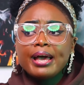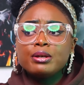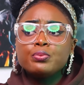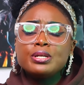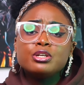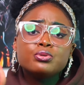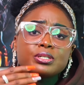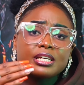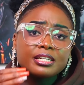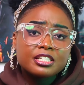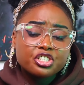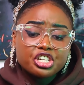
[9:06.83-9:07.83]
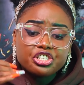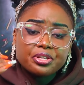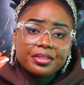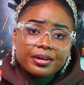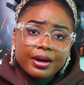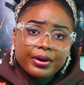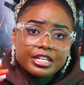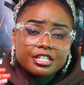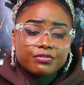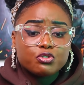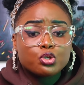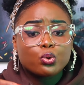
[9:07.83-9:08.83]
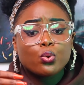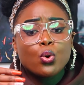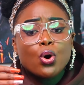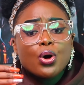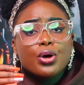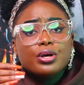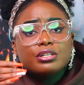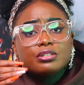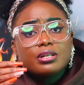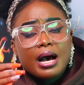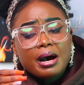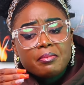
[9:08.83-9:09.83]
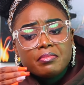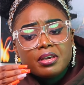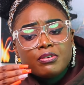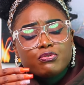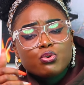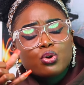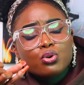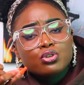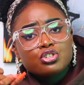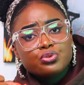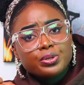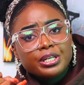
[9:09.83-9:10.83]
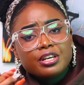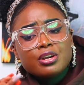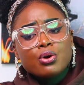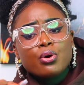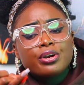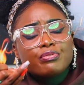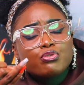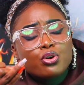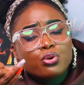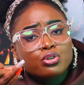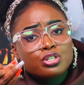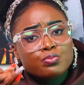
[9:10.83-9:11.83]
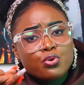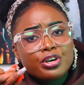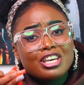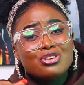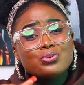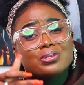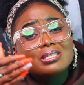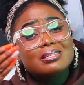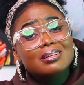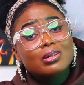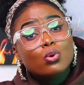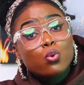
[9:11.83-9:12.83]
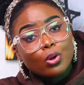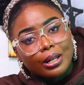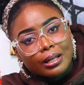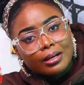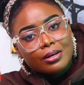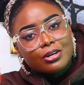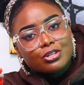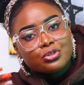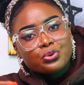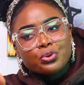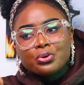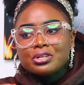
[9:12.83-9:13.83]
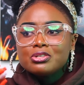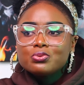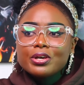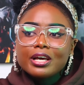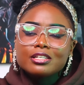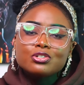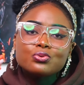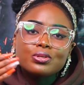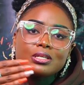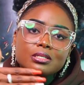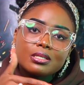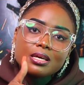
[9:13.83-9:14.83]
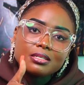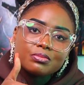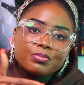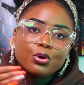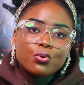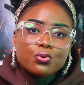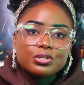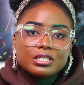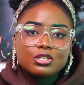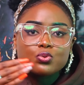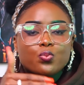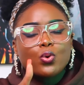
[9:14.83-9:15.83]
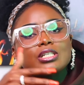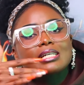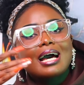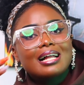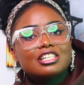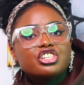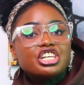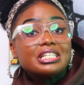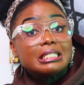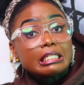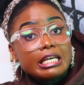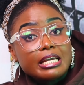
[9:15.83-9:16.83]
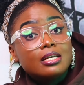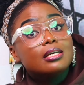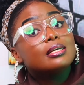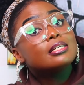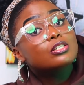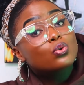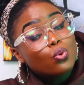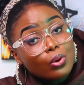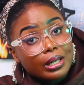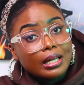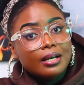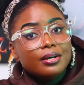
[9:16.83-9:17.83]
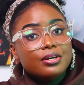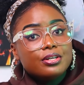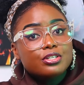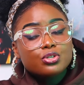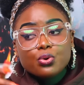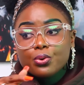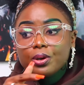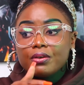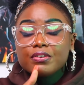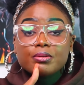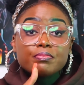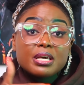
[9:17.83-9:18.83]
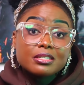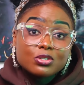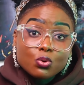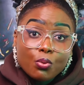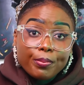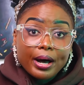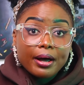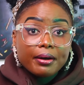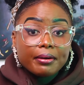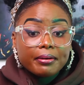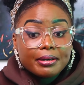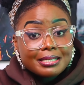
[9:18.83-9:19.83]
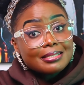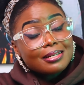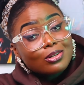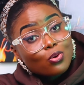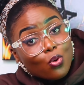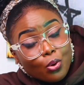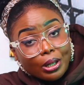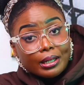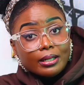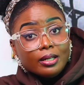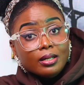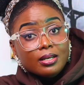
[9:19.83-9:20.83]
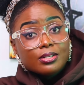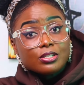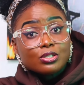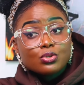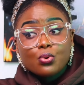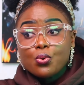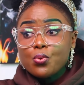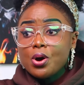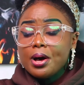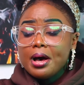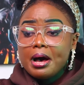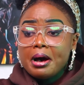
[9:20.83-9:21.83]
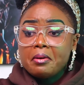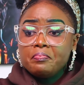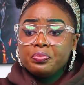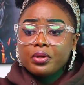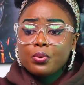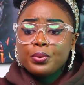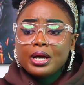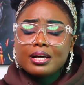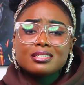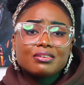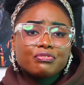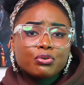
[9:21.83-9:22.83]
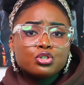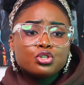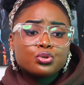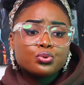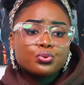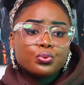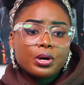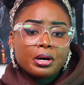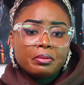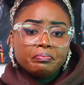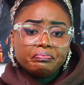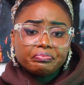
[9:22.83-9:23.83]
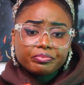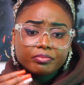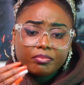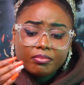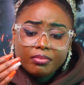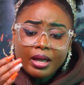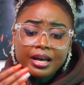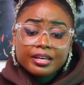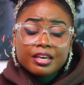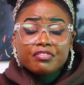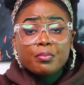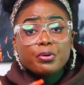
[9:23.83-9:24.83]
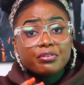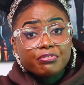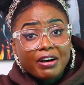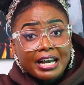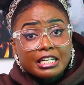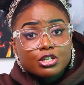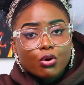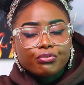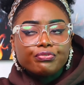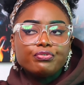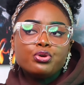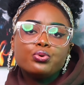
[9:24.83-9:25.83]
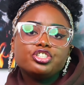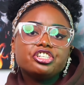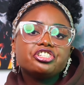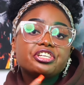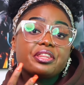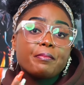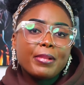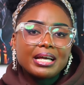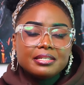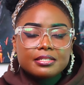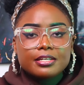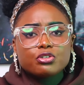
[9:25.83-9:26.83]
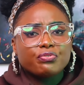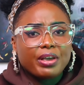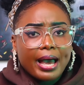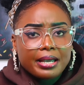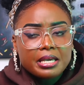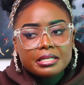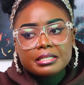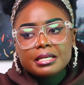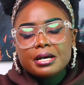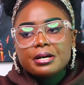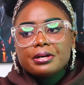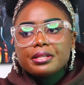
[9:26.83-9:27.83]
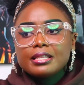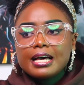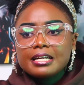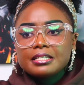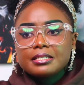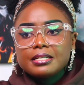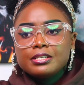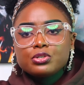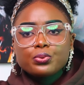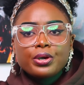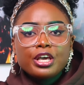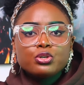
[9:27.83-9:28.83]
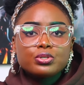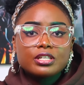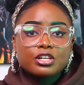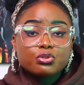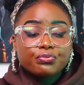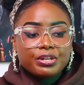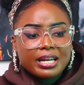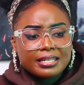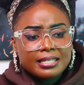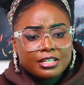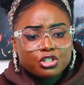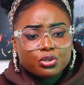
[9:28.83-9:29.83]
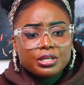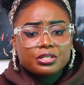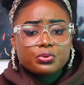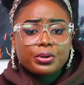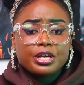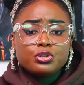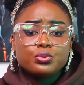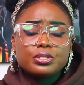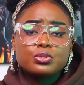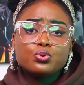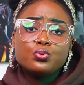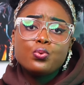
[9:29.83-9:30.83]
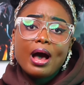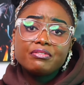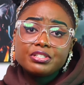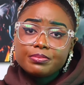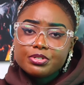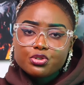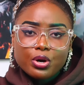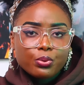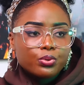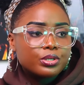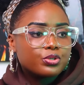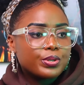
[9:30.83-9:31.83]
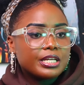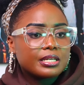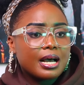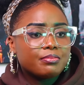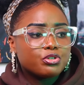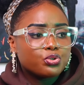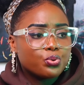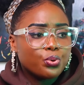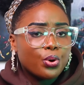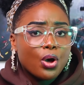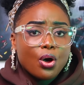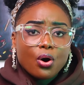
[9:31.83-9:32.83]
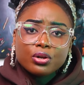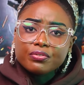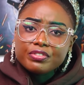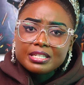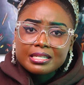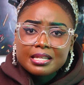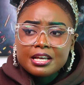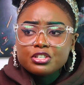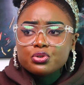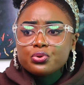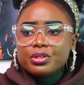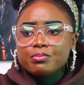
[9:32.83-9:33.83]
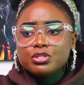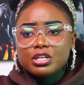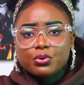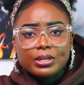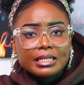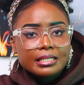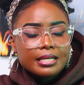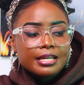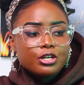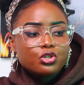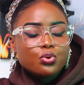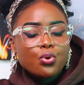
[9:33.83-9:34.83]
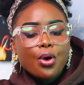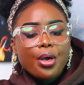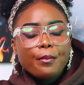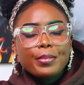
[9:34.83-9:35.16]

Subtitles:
And we need to start changing the narrative too. If you're not drinking or if you're not smoking, you're still cool. So you don't need to get into these things because it's what culture is saying is cool. So even being sober is still cool. So we can't afford to give up on the fight of, changing the mindset of youngings, that it's okay to start off in addiction. It's okay to have some struggles when it comes to all of these things, the music you're listening to.